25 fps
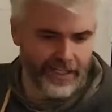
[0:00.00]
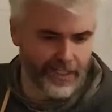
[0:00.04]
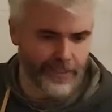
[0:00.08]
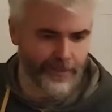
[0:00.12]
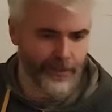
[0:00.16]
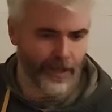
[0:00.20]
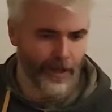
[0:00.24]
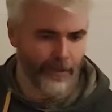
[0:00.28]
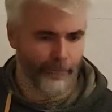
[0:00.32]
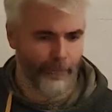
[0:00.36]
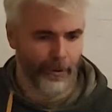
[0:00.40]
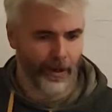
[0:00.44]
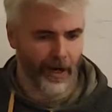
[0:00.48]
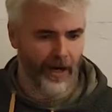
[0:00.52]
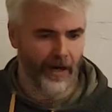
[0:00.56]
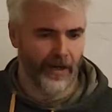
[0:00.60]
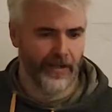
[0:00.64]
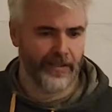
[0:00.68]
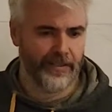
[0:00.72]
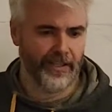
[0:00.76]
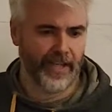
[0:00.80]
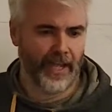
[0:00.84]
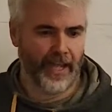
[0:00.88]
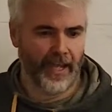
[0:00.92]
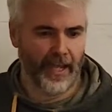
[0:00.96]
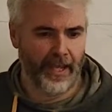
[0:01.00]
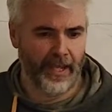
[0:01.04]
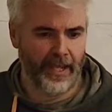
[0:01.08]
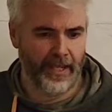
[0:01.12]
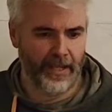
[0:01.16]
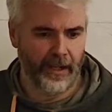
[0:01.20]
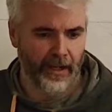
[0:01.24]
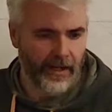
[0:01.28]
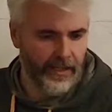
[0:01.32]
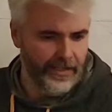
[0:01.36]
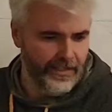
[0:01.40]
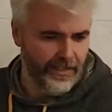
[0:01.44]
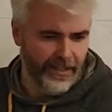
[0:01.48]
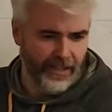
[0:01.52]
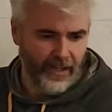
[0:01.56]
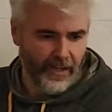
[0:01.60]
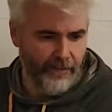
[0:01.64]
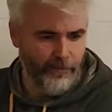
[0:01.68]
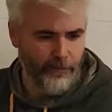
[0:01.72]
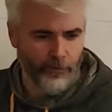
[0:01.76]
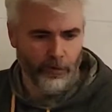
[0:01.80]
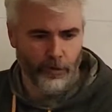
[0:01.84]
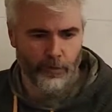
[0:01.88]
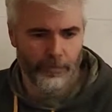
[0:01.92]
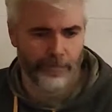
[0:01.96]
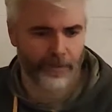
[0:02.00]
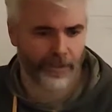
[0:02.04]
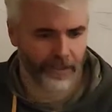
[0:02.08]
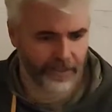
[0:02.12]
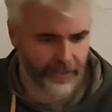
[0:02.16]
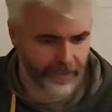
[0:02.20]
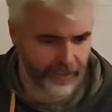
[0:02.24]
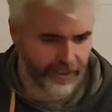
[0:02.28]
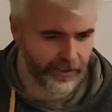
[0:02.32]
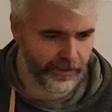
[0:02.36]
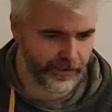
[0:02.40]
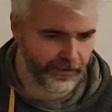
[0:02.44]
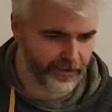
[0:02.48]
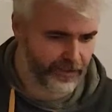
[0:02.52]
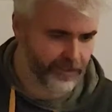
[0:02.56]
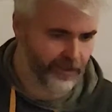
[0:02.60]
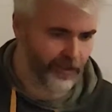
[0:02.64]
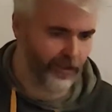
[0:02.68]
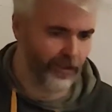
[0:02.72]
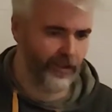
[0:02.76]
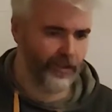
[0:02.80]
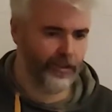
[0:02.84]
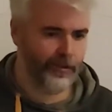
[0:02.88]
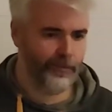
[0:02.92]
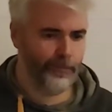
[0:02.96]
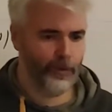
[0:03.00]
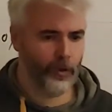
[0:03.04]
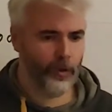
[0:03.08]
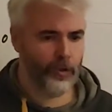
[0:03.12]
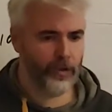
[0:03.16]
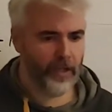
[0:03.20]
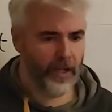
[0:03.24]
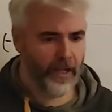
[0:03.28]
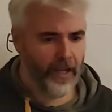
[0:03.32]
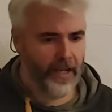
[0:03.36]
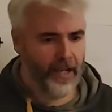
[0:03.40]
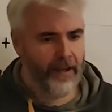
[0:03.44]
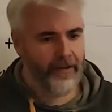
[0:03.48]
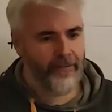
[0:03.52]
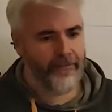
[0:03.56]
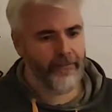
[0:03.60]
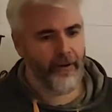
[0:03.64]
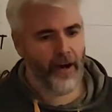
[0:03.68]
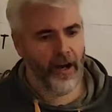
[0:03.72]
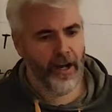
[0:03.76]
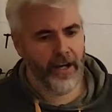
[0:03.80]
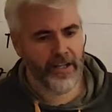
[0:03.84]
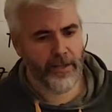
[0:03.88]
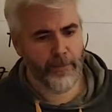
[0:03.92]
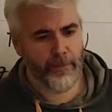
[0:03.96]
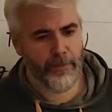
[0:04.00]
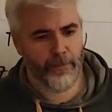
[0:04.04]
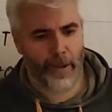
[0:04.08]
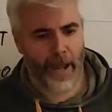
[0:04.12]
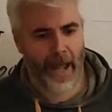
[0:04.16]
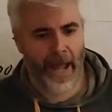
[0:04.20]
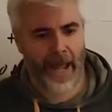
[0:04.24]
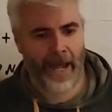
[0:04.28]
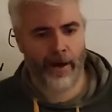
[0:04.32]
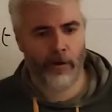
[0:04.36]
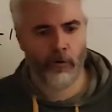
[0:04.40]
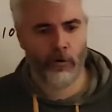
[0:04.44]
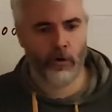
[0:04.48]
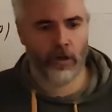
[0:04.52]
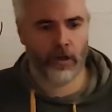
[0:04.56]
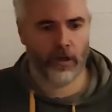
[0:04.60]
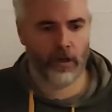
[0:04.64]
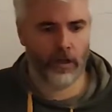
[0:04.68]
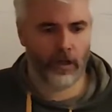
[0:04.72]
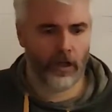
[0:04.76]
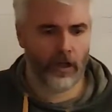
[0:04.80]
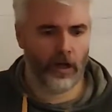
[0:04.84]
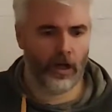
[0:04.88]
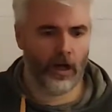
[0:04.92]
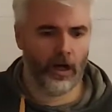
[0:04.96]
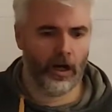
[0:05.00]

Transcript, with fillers: is part A. I think I have room to continue this all on the board. Find the power